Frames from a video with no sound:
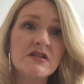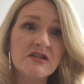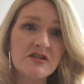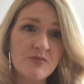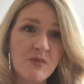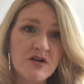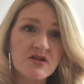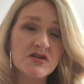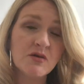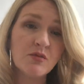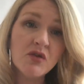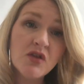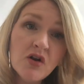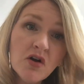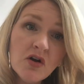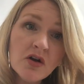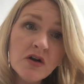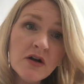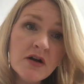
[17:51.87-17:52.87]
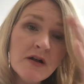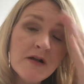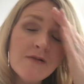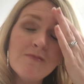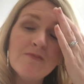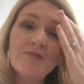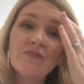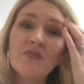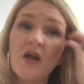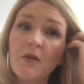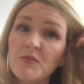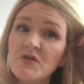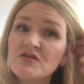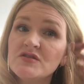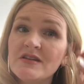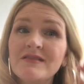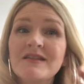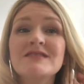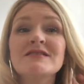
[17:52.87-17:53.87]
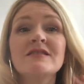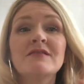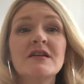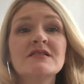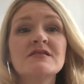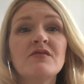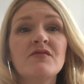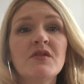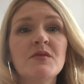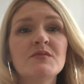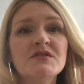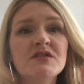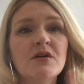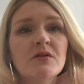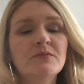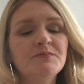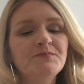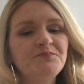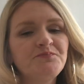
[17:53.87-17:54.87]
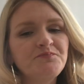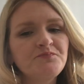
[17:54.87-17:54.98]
And especially with her, I'm using less and less of them. So